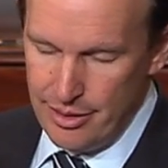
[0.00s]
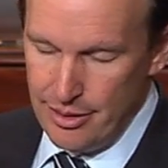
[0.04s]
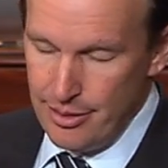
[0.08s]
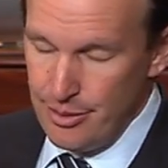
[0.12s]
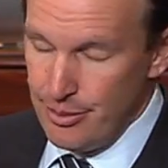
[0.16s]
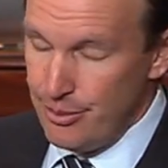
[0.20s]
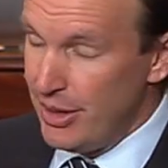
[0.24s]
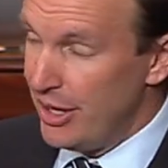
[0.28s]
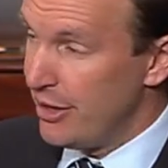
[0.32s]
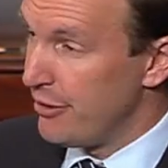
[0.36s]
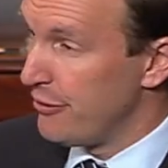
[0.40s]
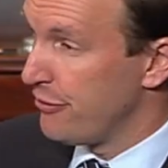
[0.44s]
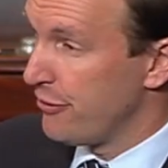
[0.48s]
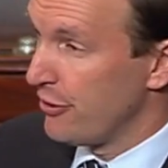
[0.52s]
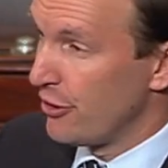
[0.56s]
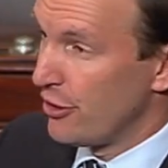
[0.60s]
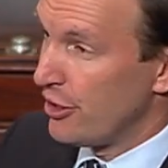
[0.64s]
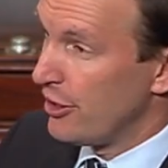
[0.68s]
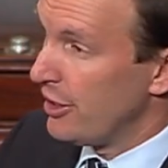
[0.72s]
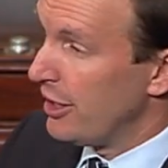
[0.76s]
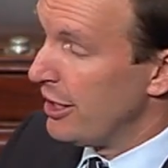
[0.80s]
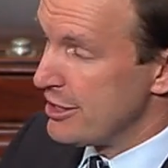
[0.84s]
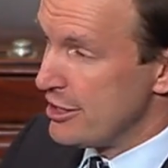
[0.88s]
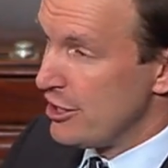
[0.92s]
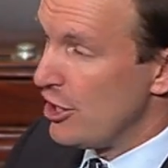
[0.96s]
But
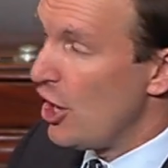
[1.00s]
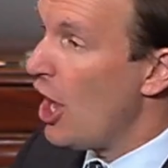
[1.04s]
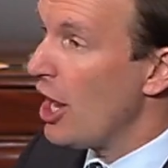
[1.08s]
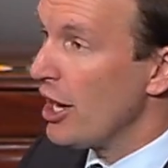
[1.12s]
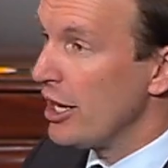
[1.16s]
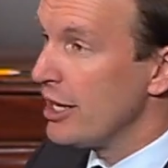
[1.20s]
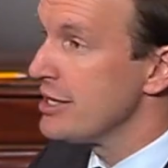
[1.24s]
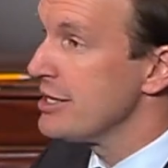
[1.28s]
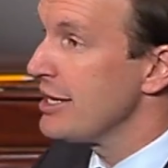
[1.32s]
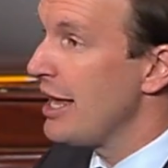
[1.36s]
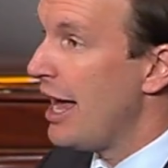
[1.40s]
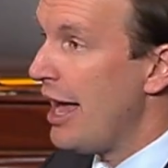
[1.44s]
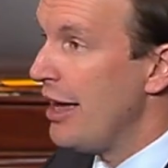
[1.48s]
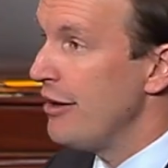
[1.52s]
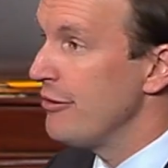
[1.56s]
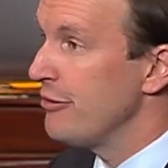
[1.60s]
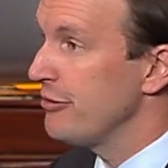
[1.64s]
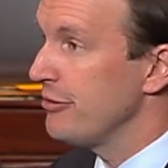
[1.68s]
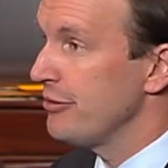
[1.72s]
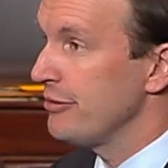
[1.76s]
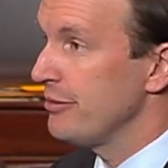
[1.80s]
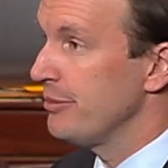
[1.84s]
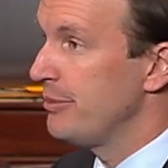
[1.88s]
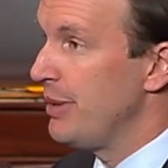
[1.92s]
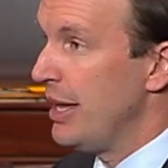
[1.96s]
for as long as
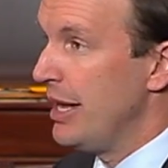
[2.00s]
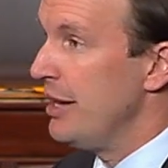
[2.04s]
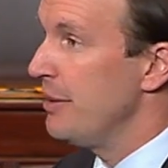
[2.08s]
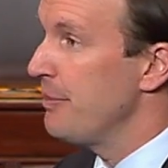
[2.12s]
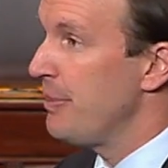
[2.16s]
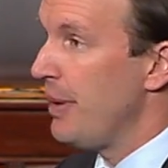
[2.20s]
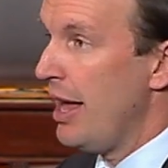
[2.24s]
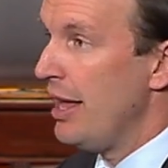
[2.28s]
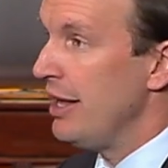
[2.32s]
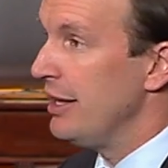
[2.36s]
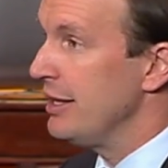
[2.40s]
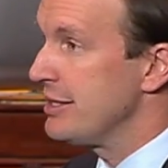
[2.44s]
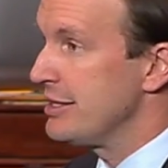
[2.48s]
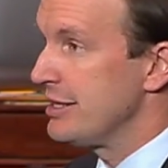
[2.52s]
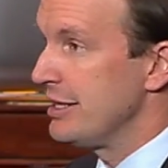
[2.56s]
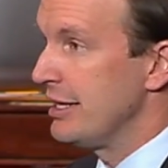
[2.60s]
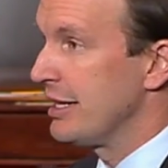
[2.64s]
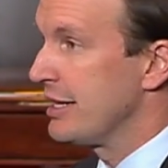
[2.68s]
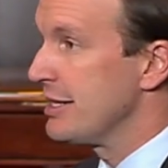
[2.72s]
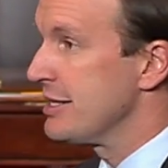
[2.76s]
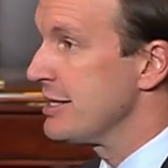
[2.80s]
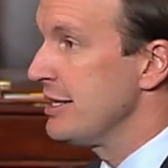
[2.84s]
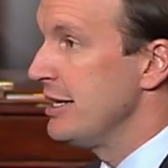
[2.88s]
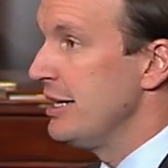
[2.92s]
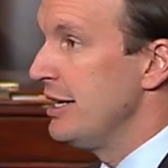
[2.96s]
I've been in
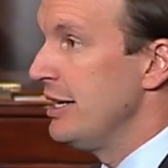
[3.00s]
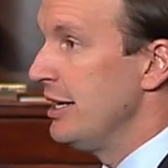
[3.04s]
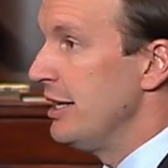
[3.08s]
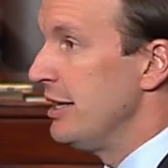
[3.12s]
politics,